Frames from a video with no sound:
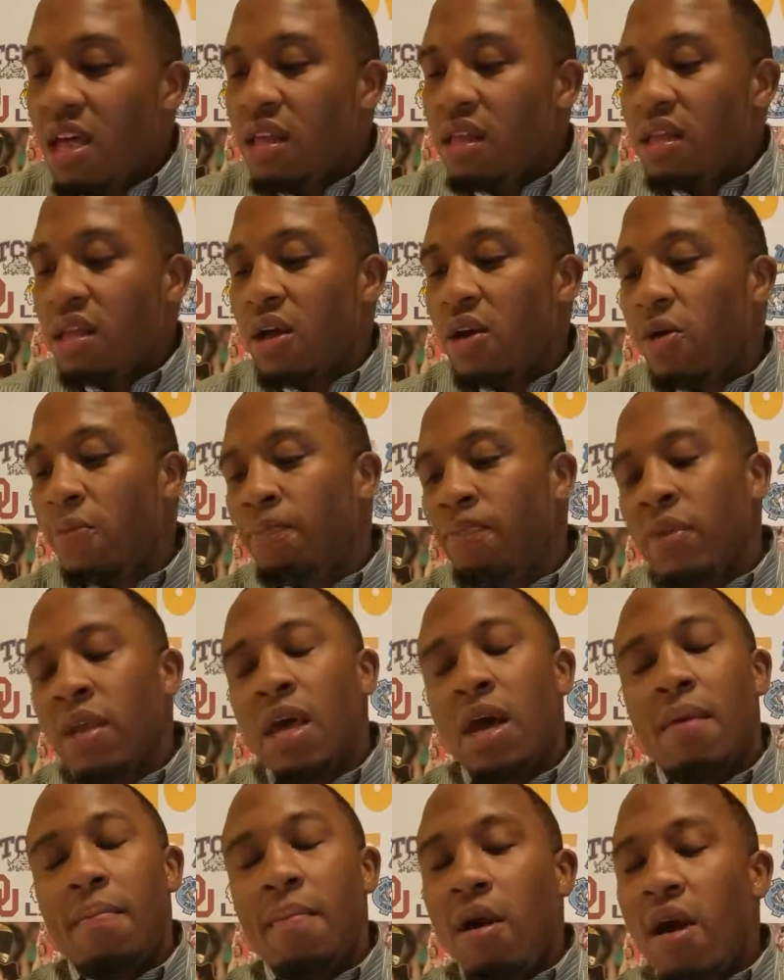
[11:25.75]
So
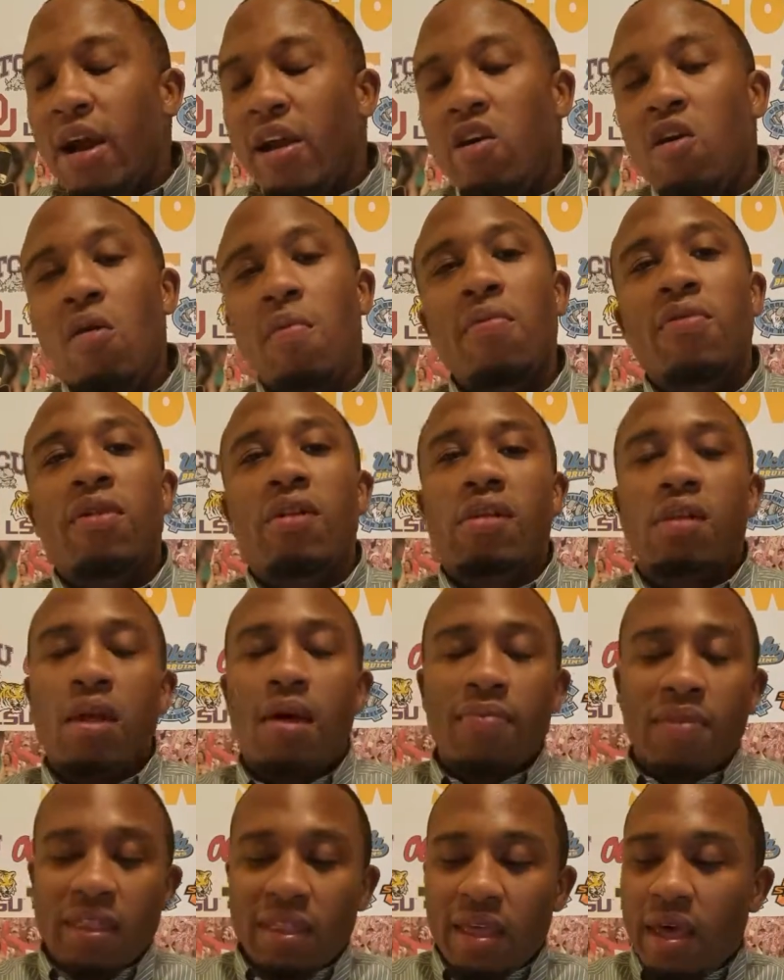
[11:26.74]
Amari Cooper, this is
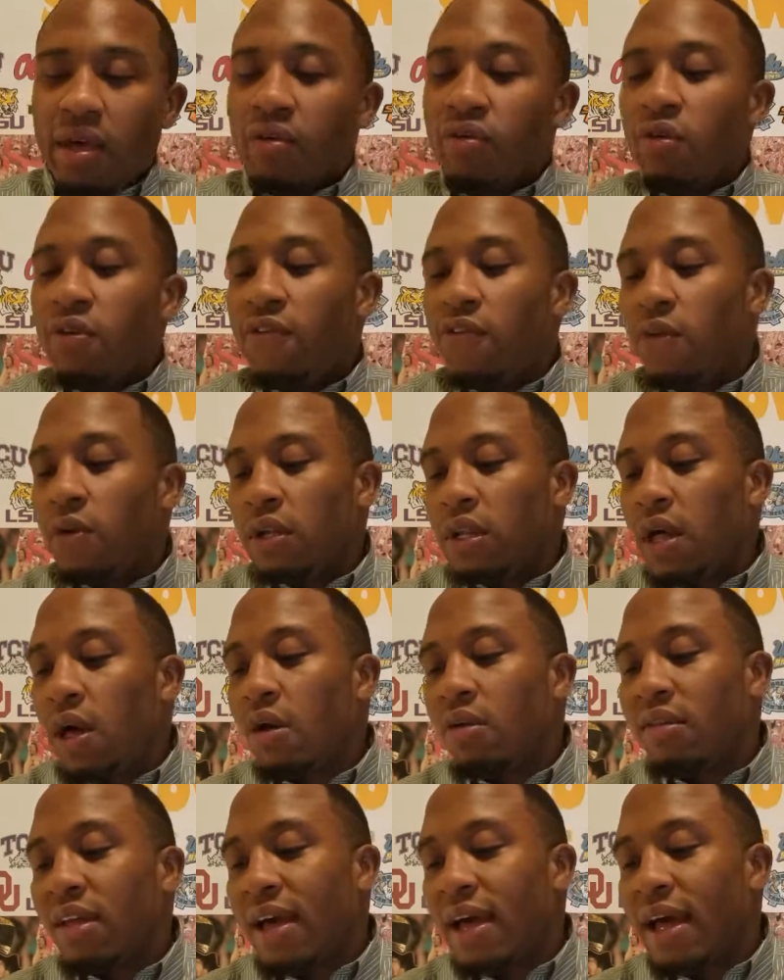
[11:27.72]
something that he'll do for a
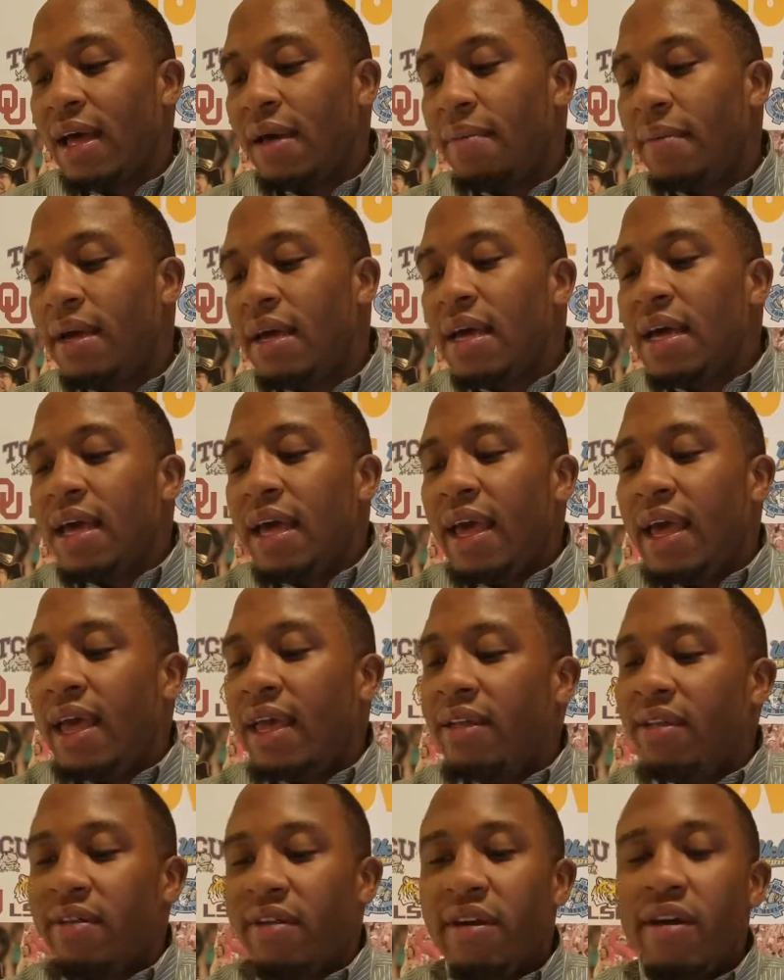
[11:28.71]
long time.
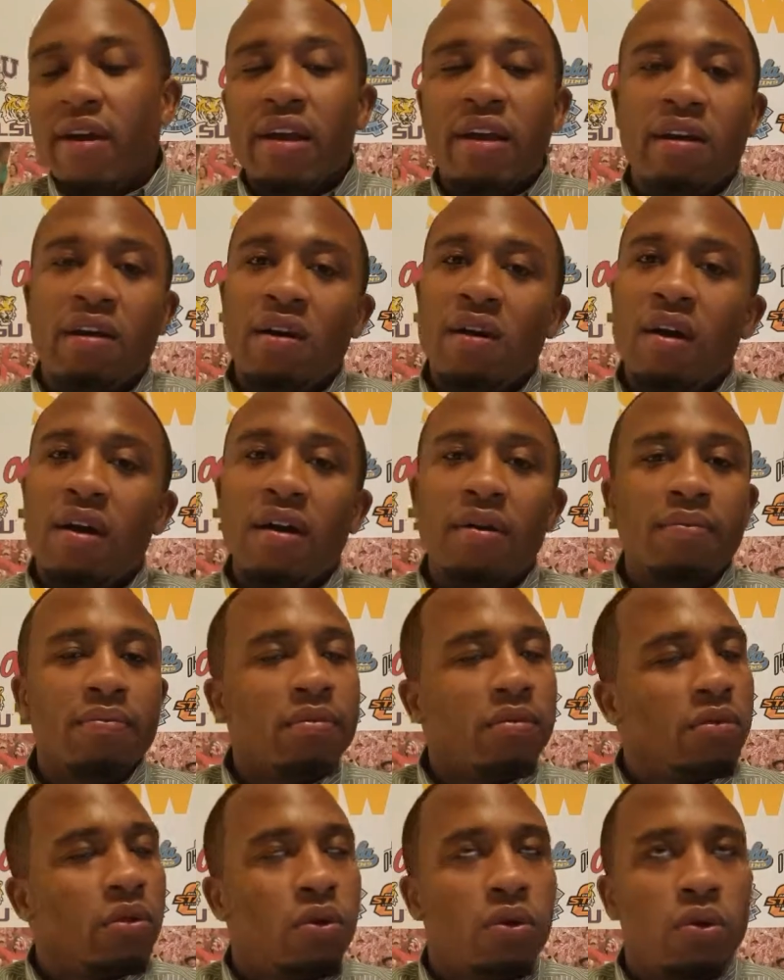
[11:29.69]
And Derek Carr,